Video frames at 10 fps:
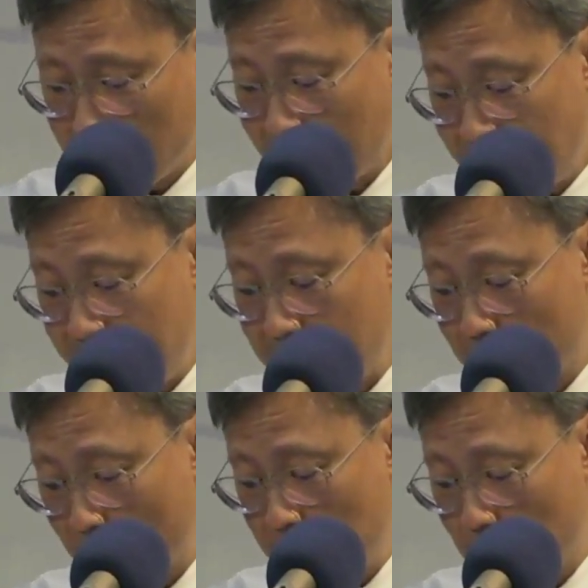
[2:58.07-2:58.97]
that he is
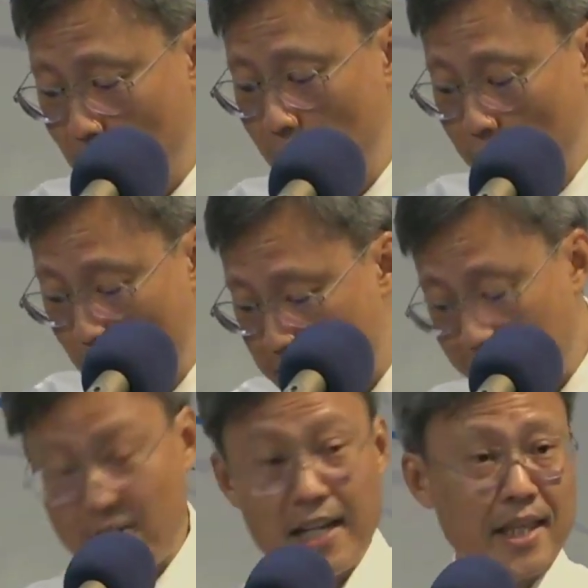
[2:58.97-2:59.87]
going to lose
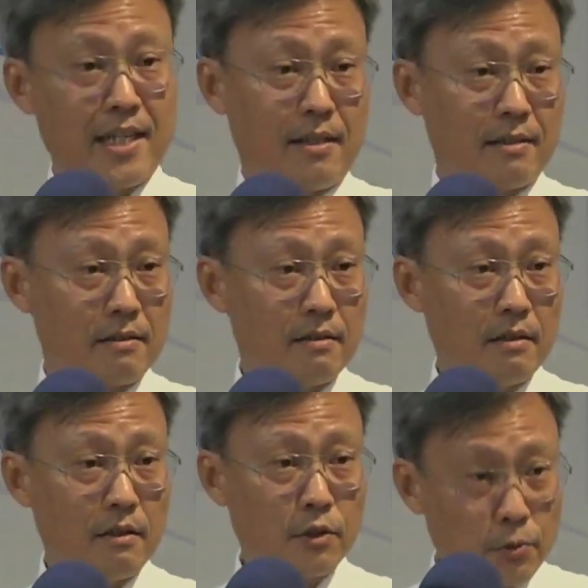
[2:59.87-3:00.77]
everything
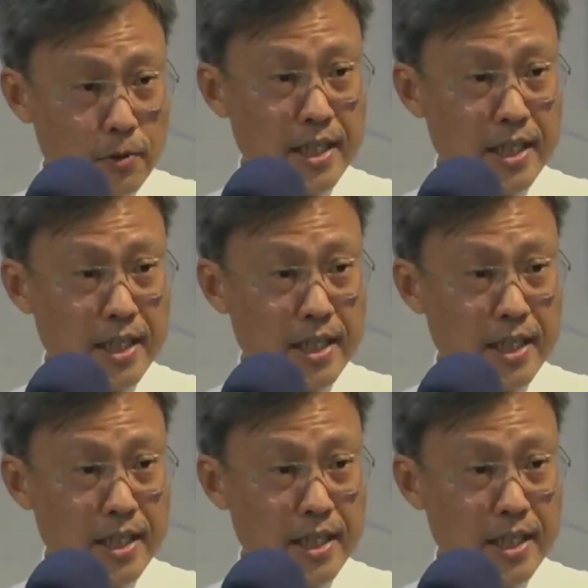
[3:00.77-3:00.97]
through